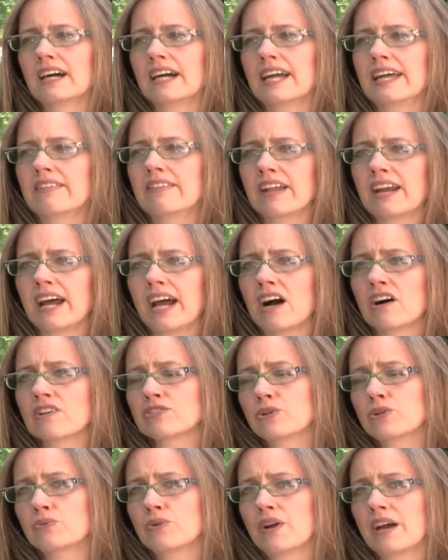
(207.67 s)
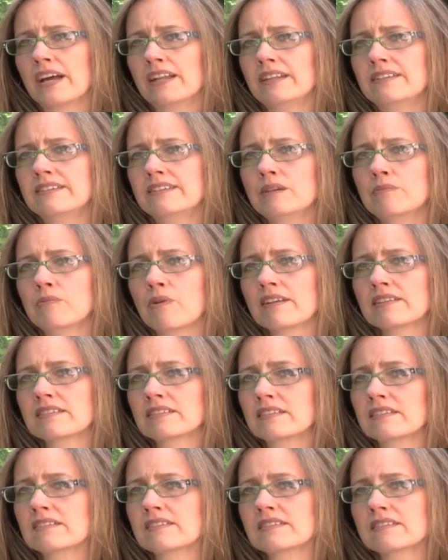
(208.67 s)
and then I also read Dee
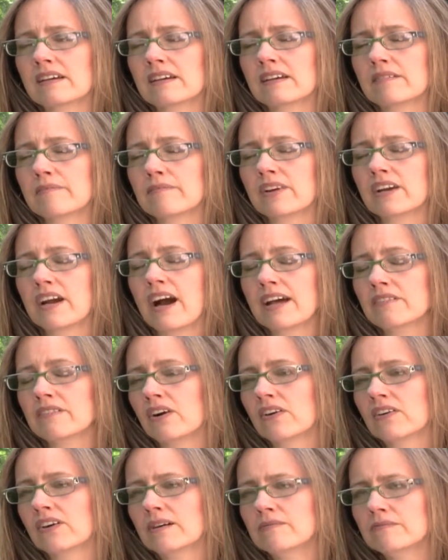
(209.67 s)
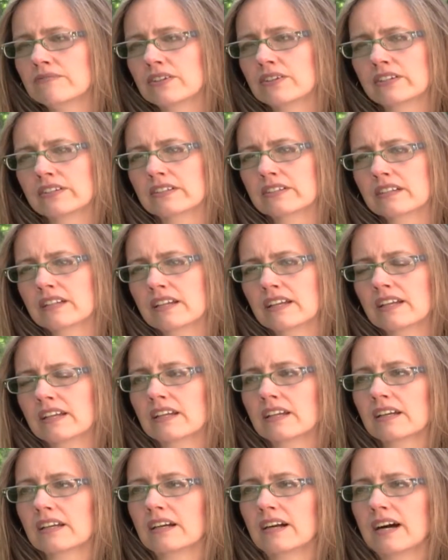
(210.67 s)
Brestin's The God of All Comfort.
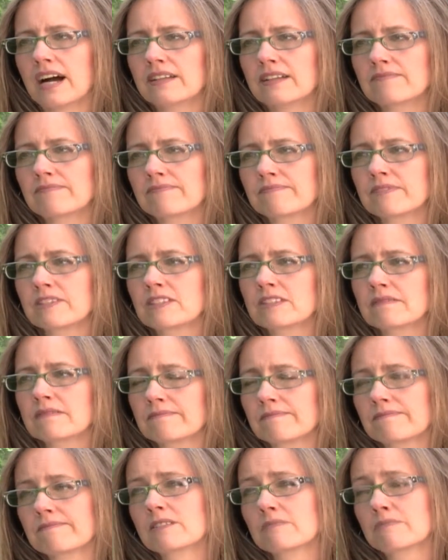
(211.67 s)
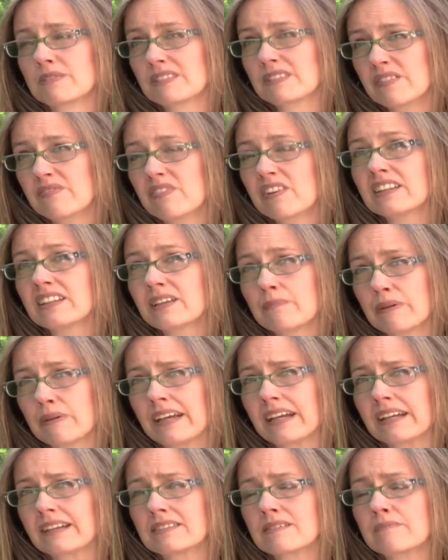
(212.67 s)
I specifically
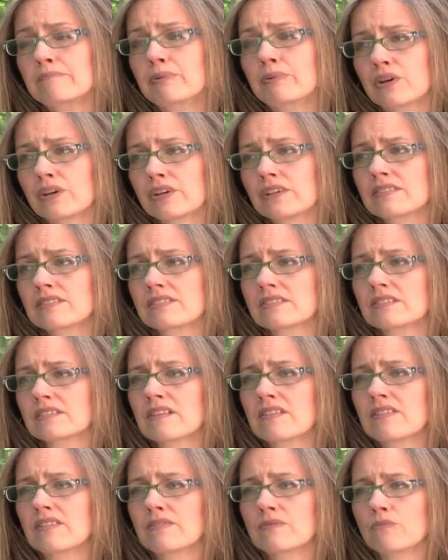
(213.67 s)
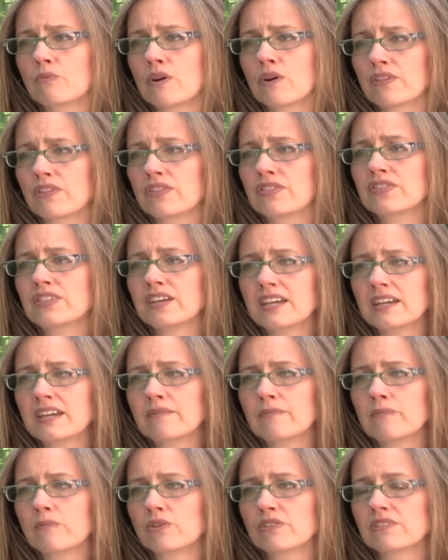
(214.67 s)
picked books where the
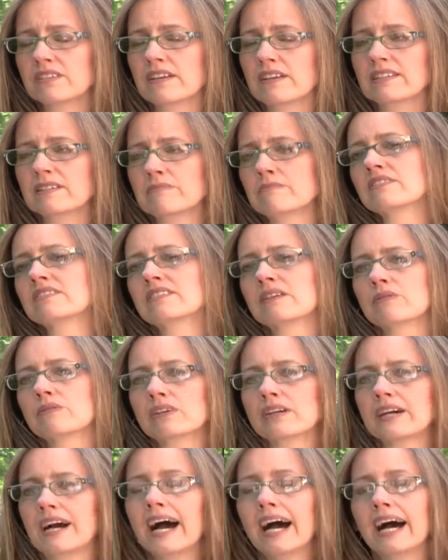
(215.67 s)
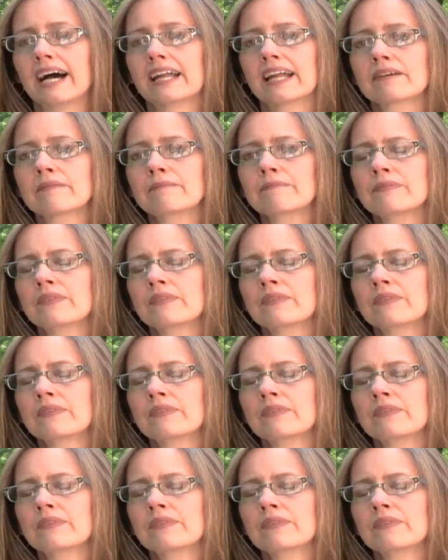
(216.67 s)
theme was intimacy with God.